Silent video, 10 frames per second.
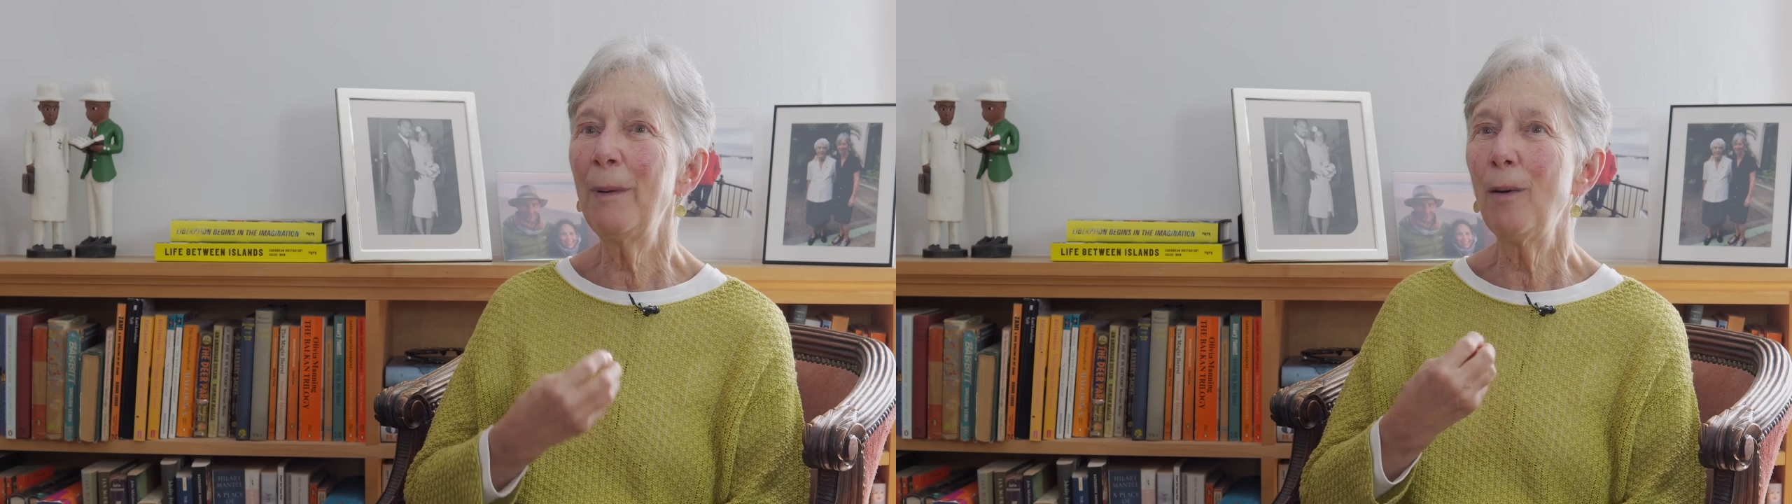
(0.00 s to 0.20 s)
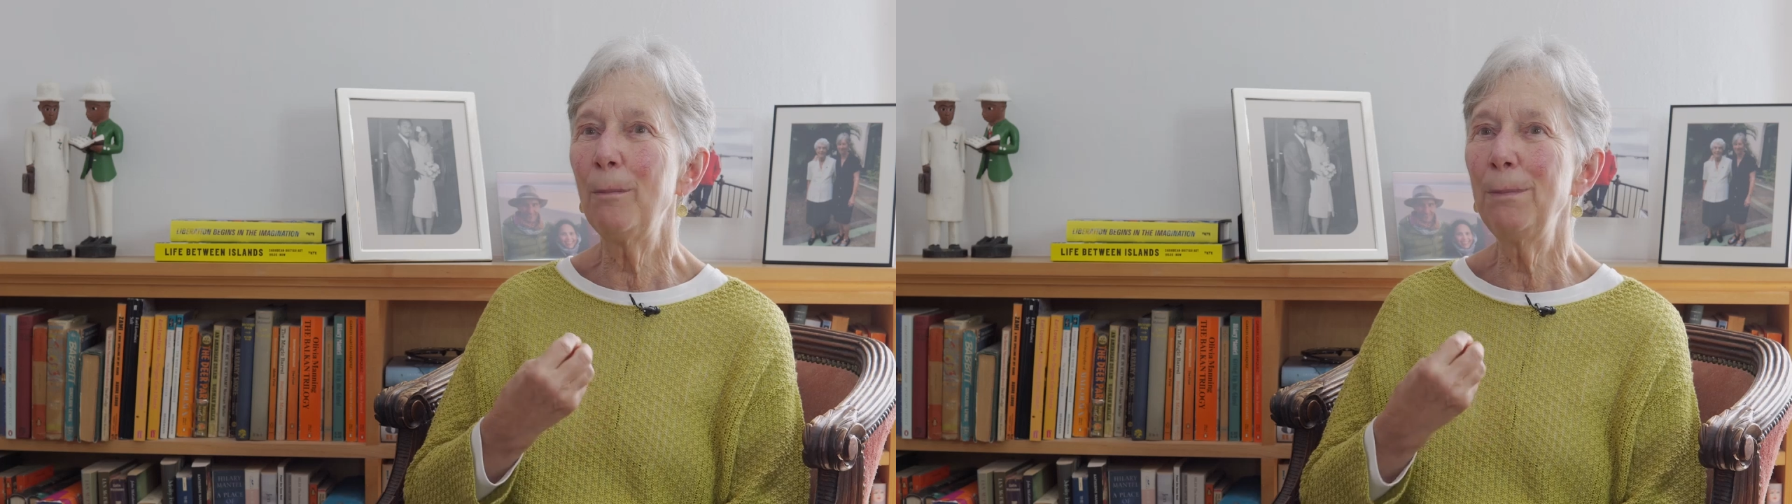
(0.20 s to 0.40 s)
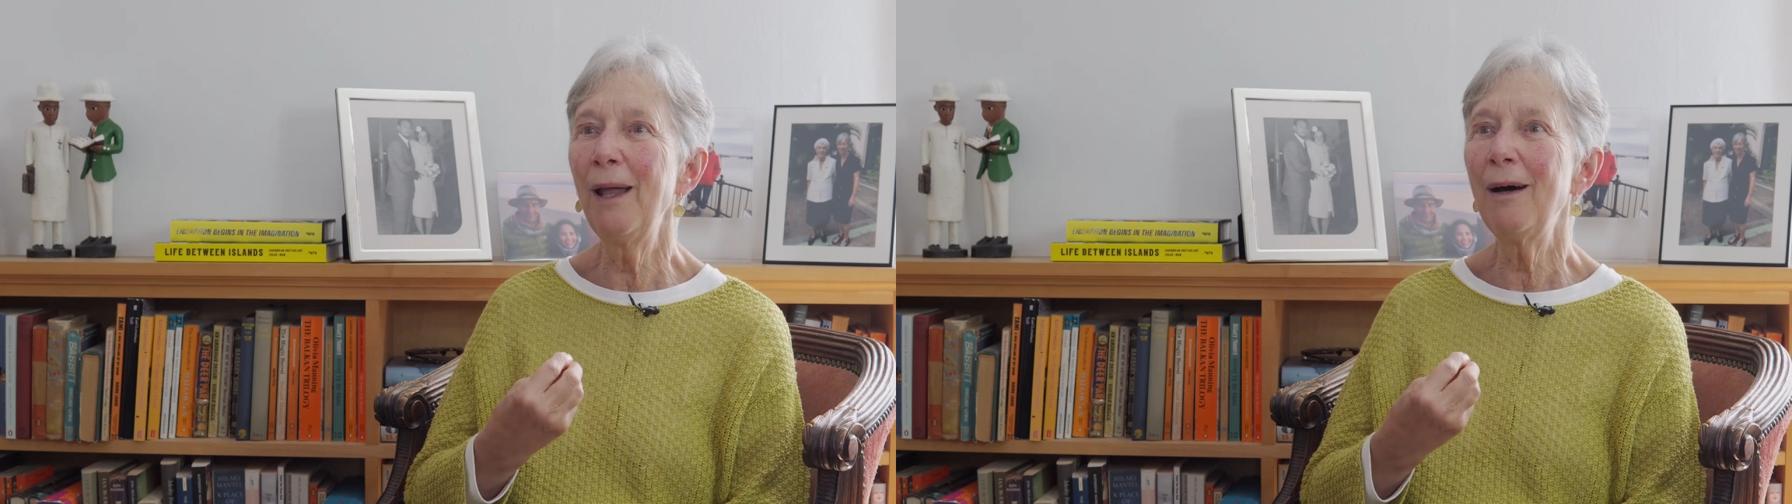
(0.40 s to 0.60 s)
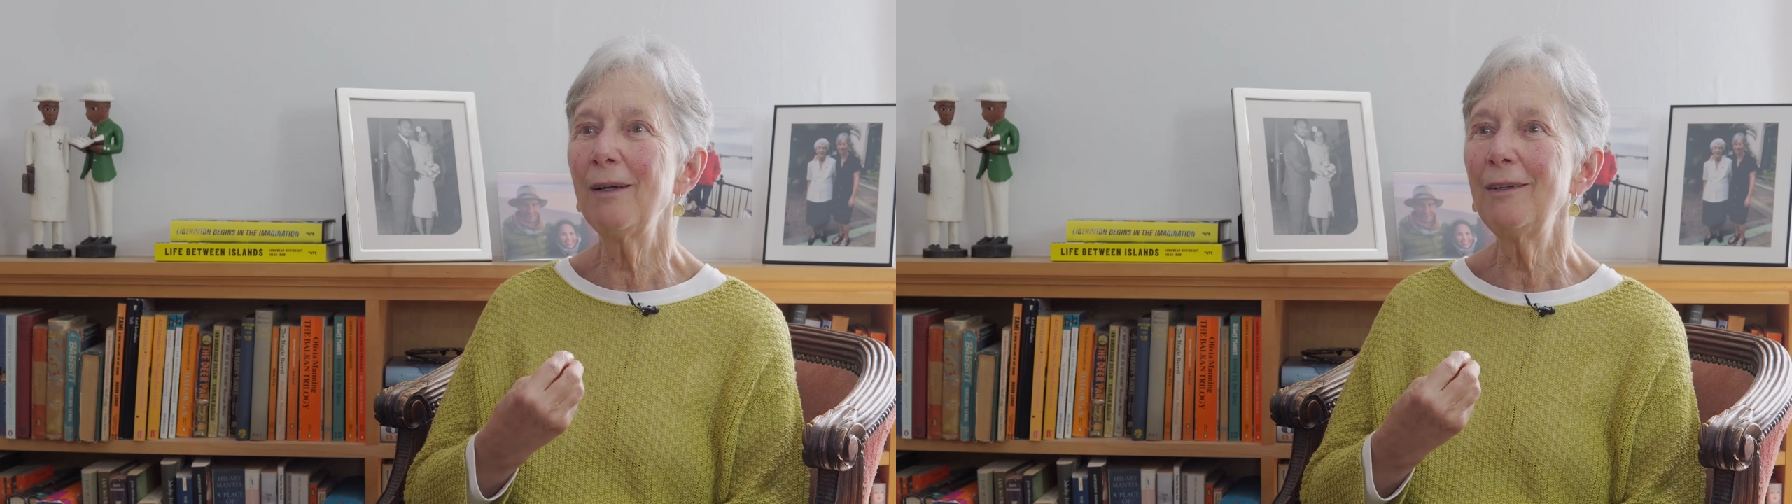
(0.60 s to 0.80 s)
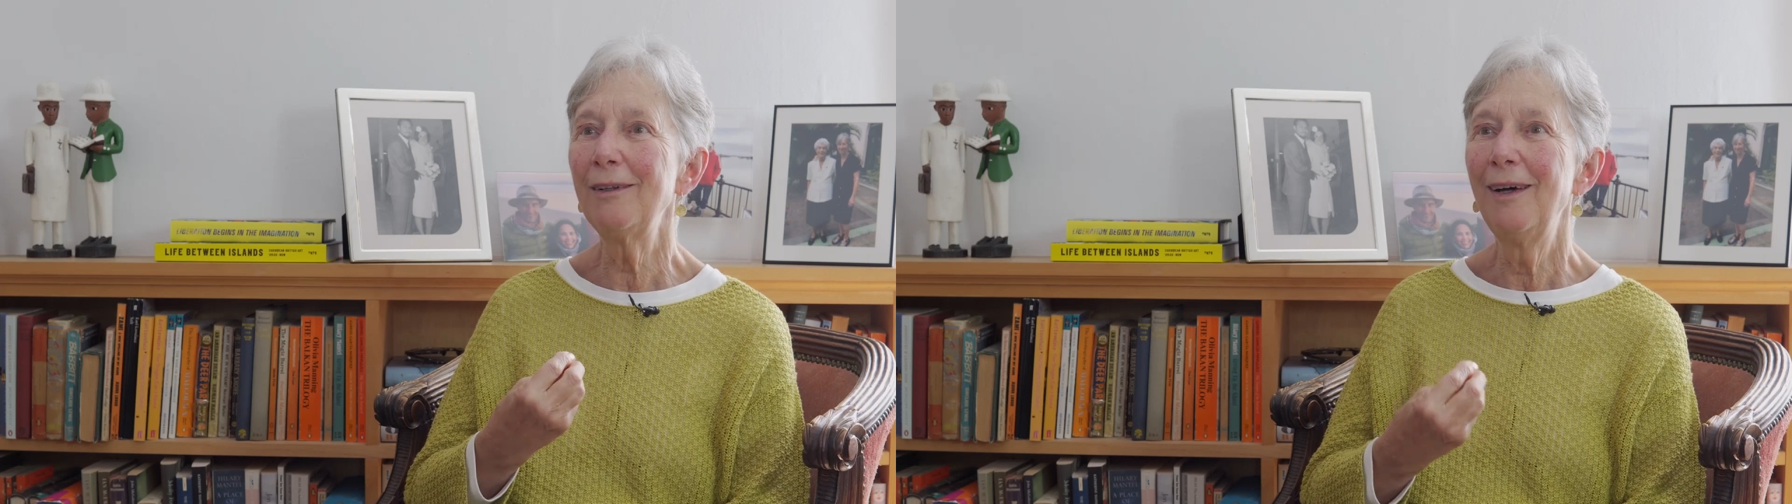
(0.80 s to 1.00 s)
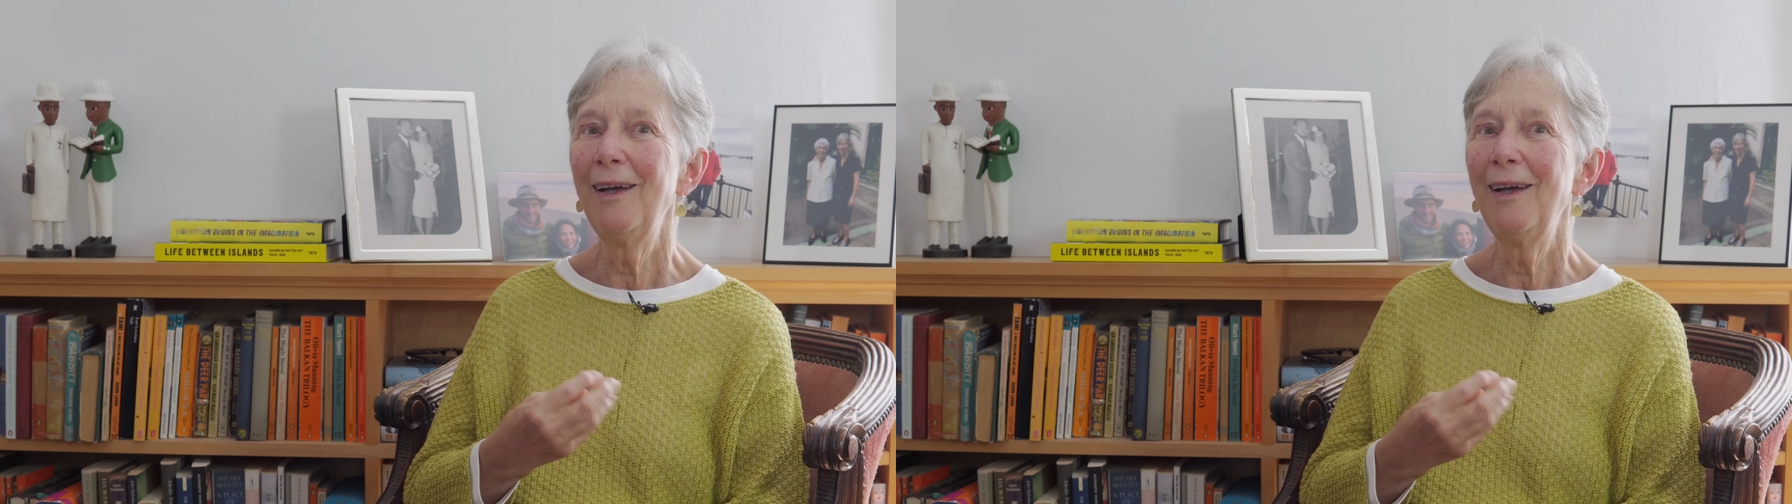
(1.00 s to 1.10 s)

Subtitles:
about blood,